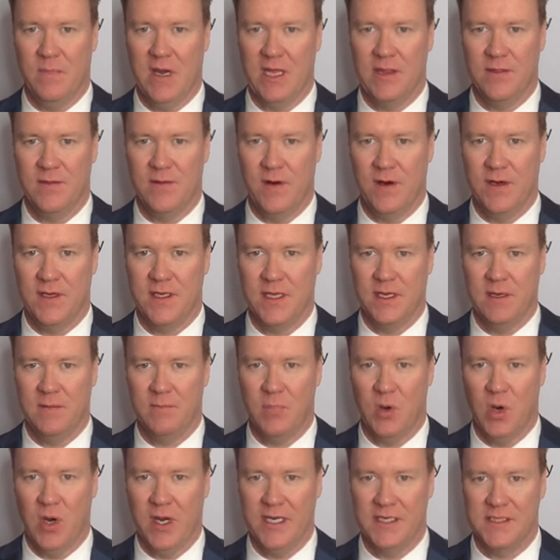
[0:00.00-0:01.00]
by 13
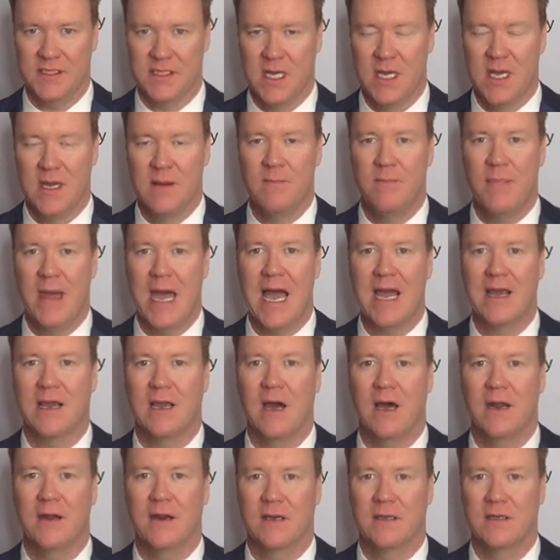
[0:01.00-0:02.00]
points back
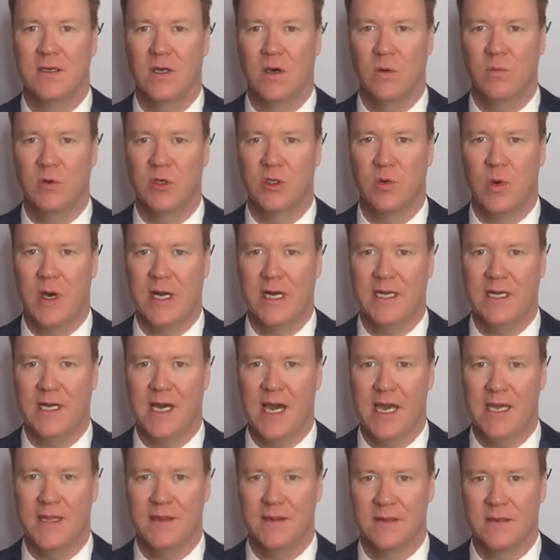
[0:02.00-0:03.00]
on October
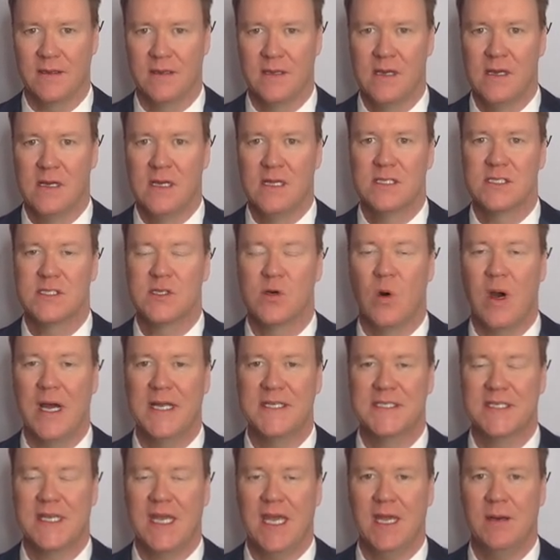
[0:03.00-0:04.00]
29th. So
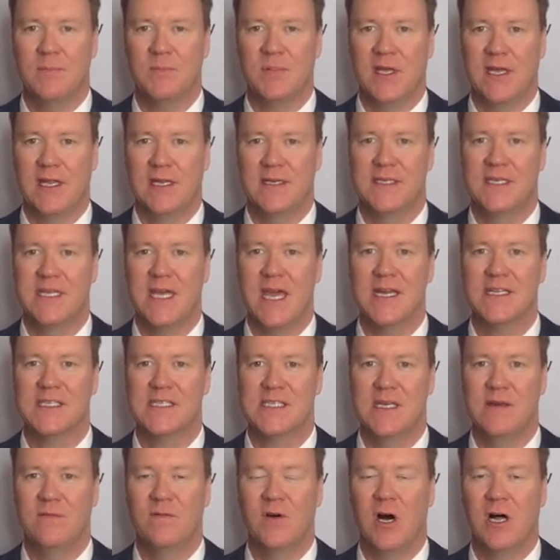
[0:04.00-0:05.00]
once again, play the
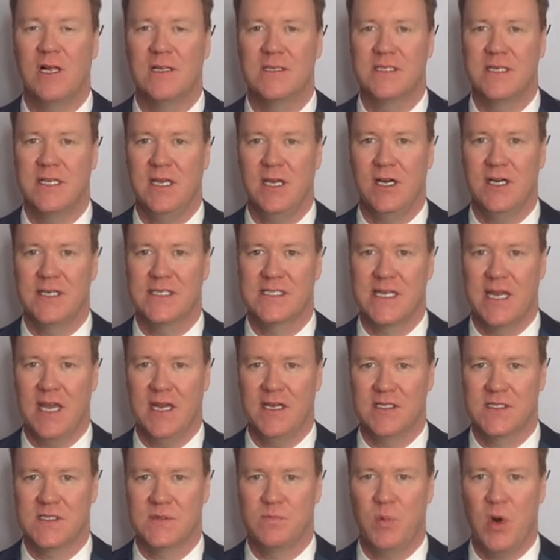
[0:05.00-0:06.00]
Tennessee Volunteers
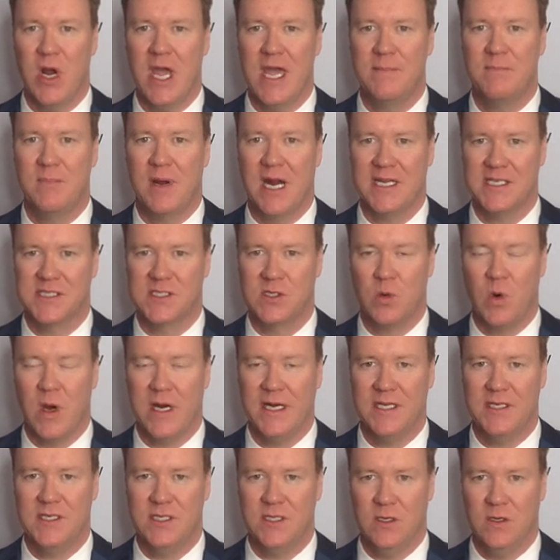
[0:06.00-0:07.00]
against spread minus
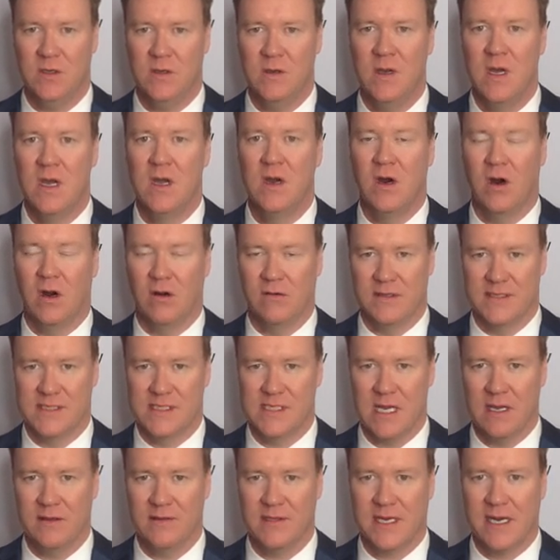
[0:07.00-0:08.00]
22 over the
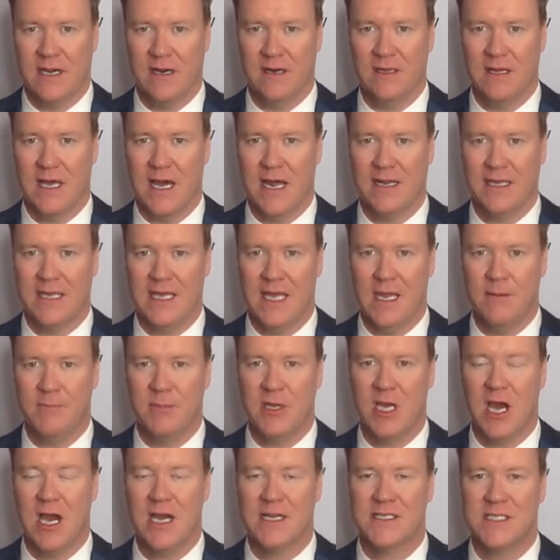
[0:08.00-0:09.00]
South Carolina
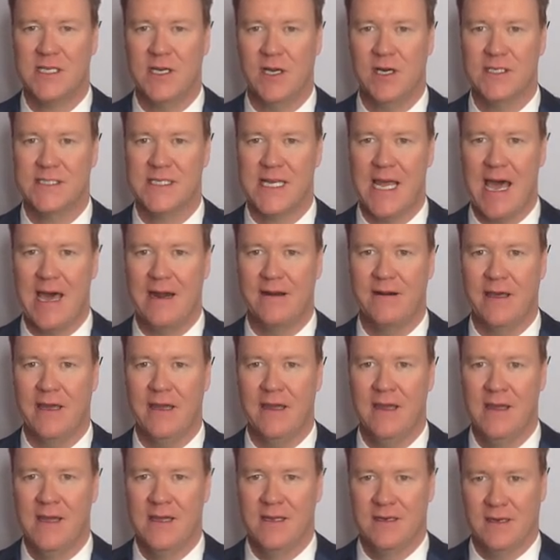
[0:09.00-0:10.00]
Gamecocks here
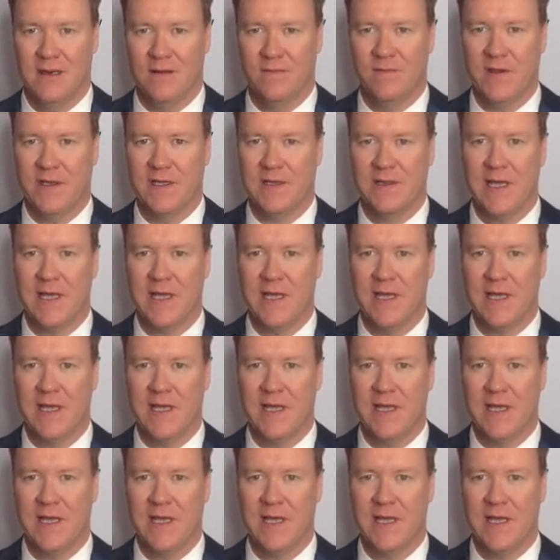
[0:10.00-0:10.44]
Saturday. And if you